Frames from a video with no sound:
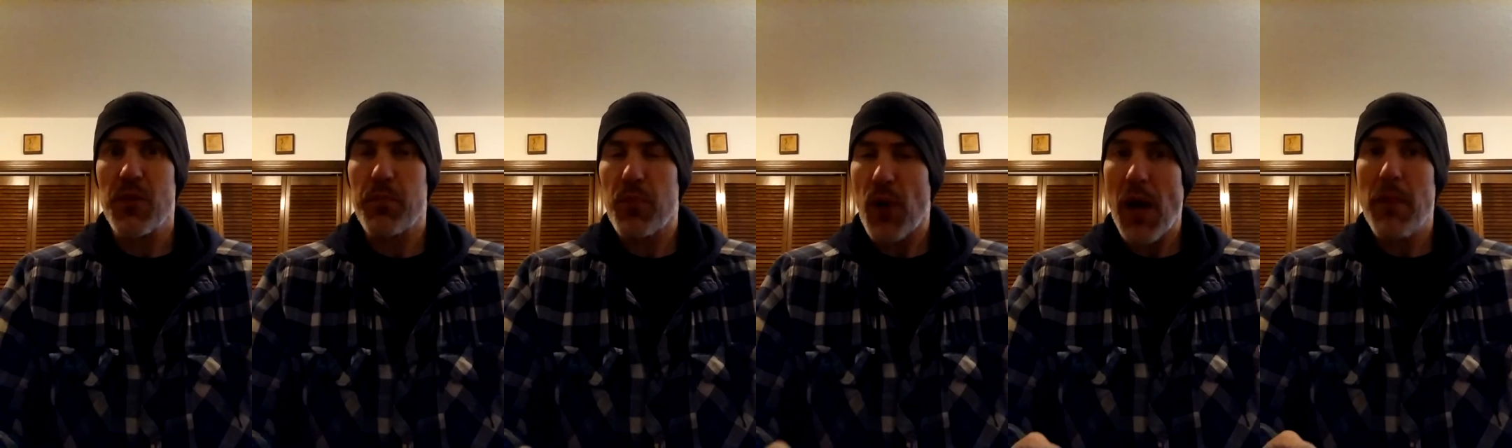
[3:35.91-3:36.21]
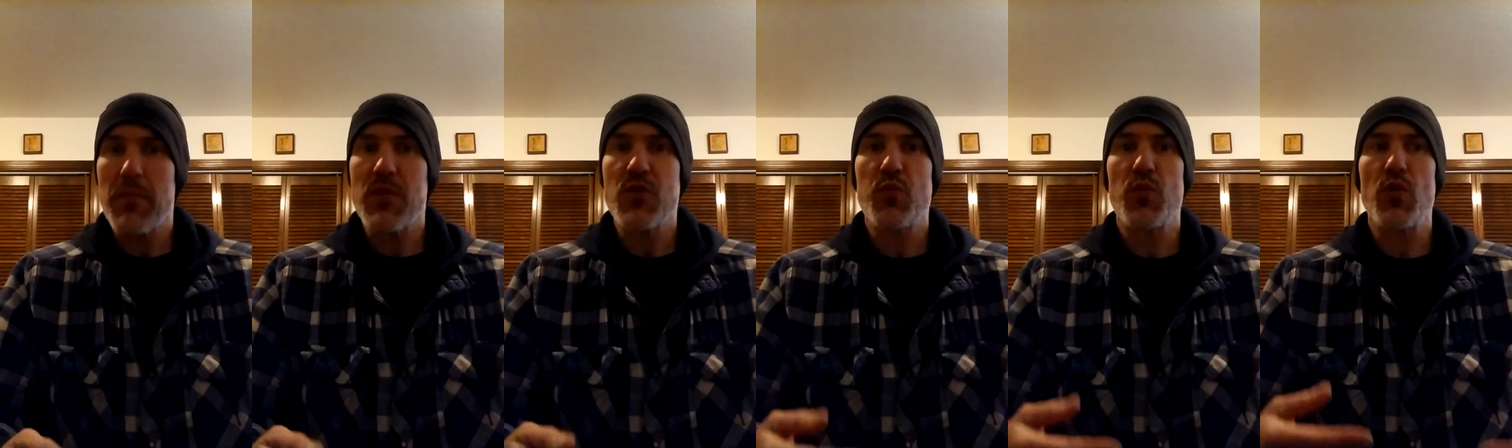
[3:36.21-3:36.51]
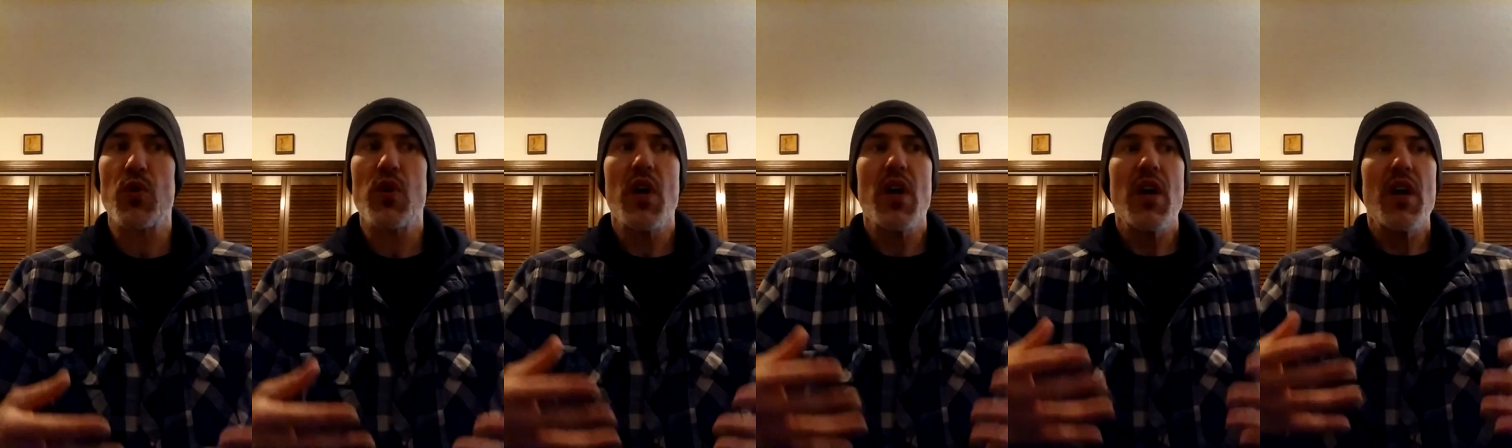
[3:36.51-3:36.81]
The problem is
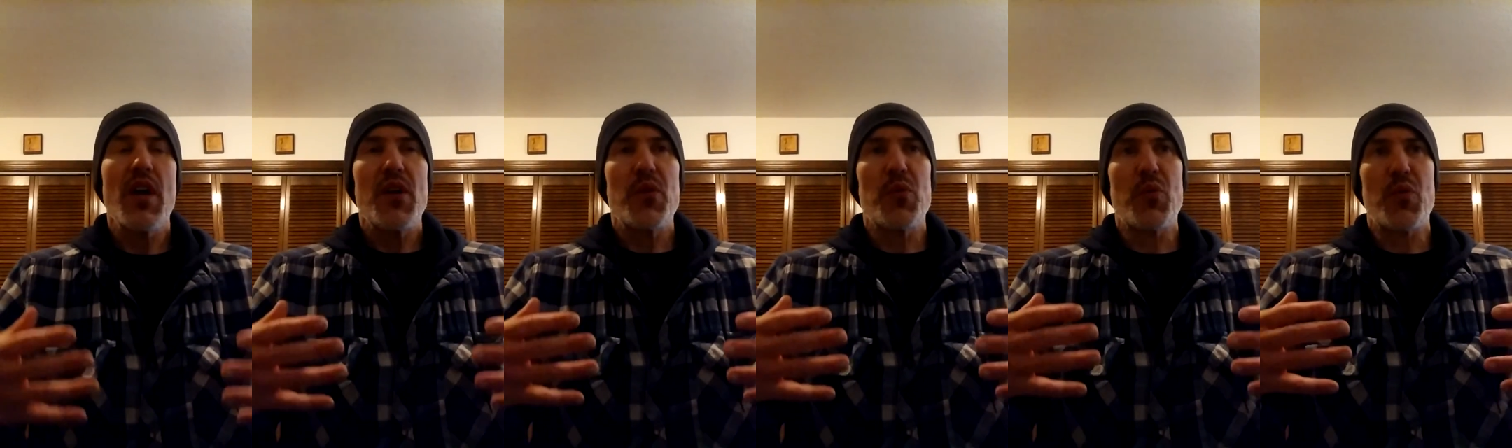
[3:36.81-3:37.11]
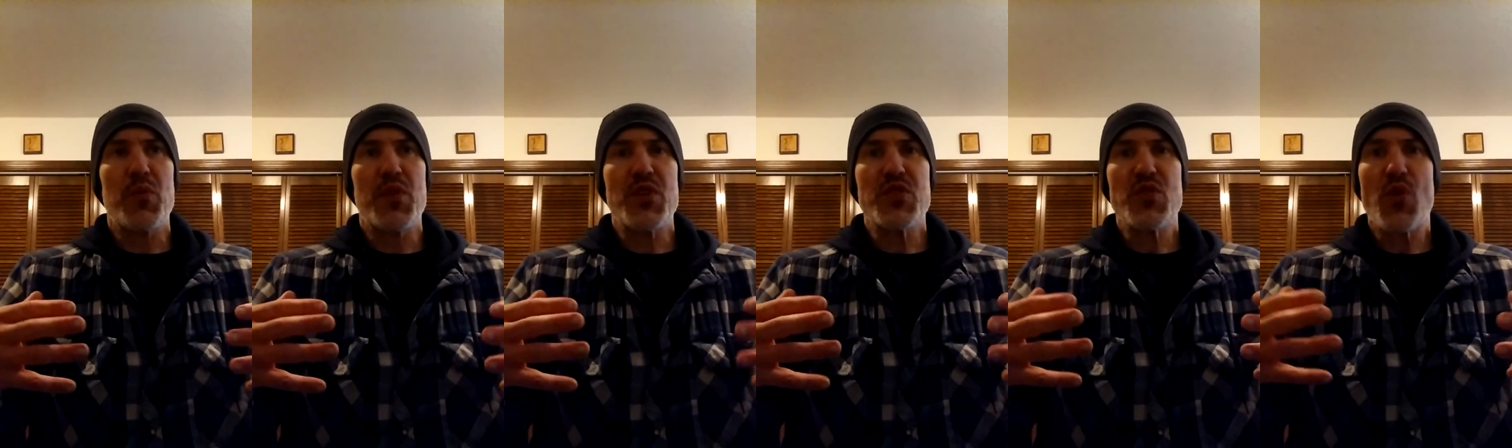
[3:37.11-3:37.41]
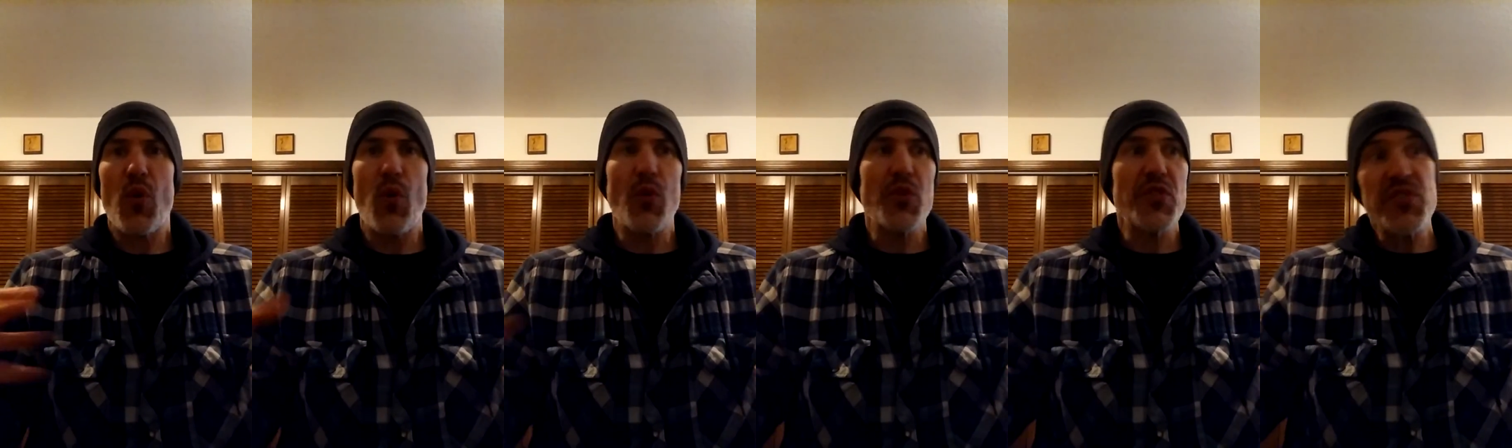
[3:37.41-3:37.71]
this
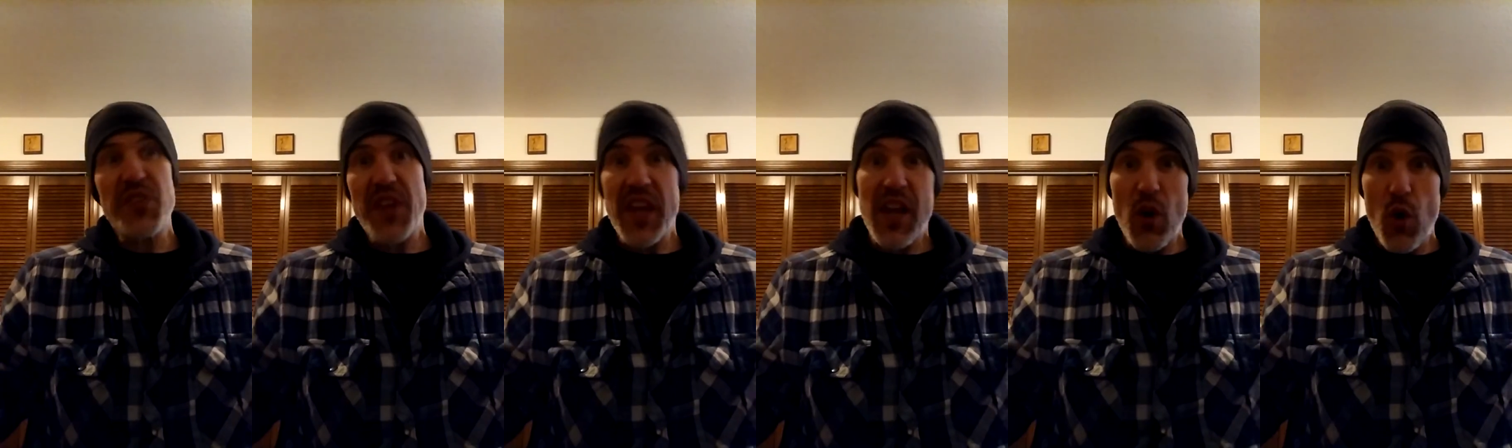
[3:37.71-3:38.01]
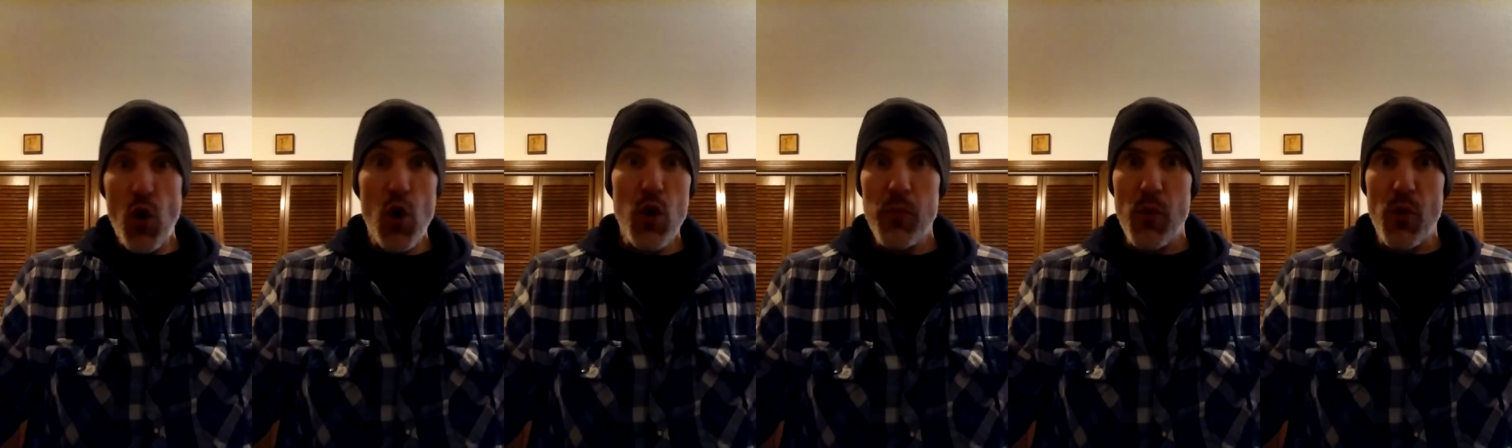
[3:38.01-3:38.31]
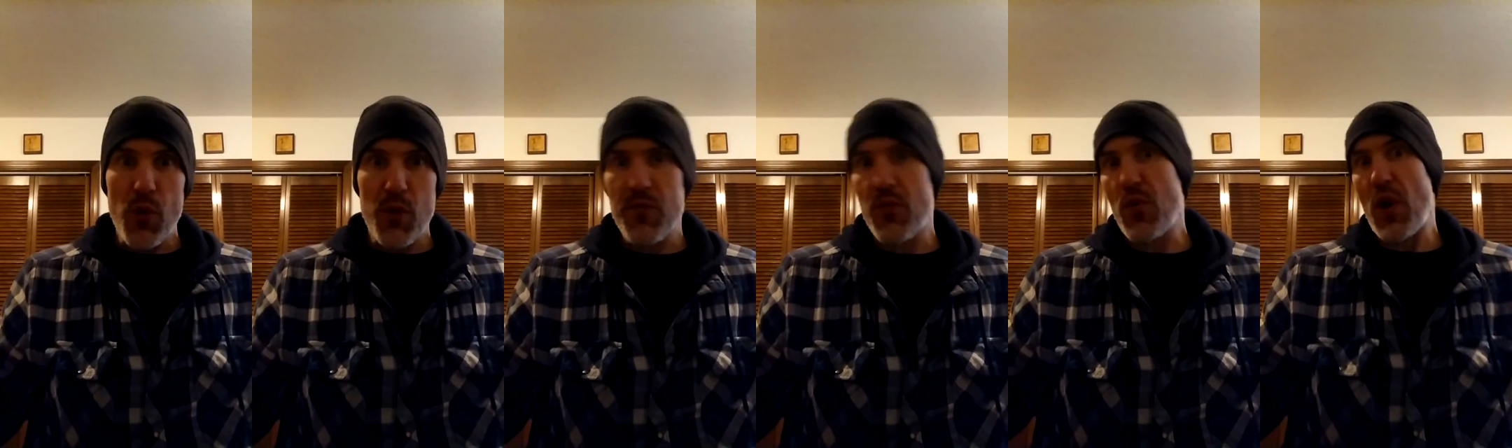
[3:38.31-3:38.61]
whole stay-at-home
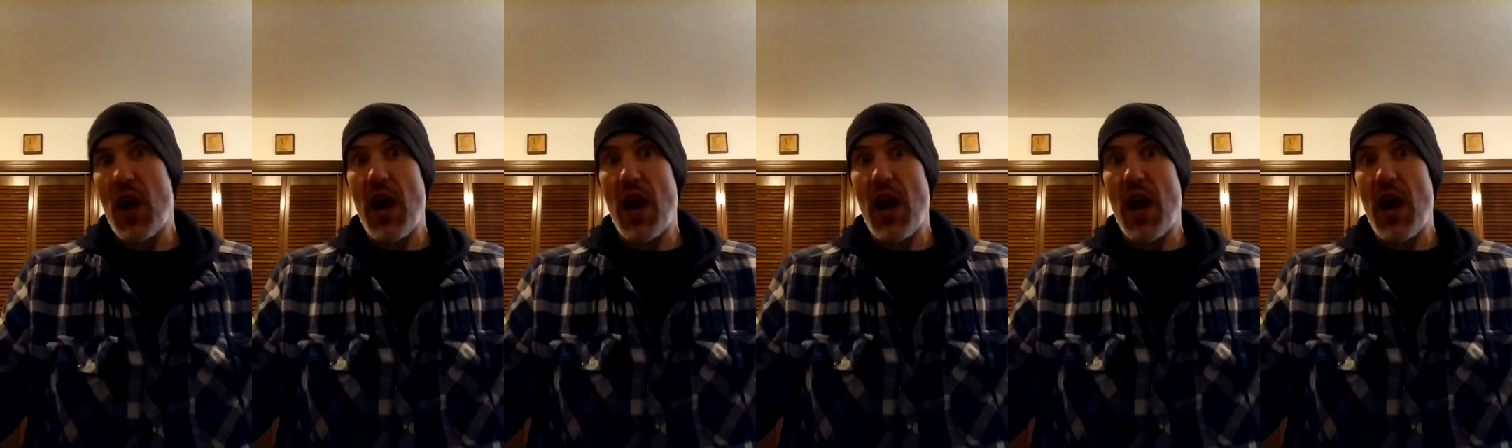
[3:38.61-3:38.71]
order for